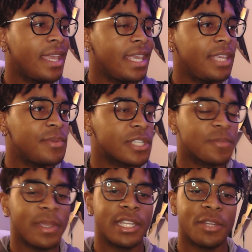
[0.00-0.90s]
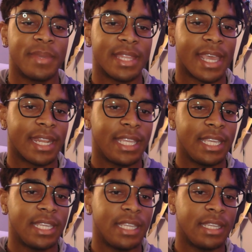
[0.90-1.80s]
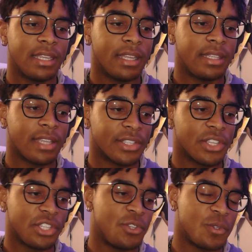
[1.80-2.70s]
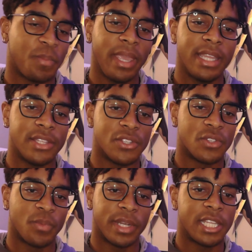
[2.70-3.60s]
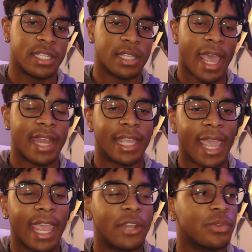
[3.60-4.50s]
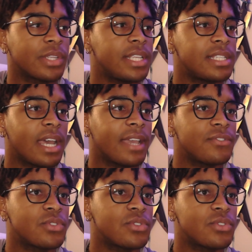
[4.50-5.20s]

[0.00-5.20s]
He was explaining to me that he doesn't use pins when he's adding a handle to his knives.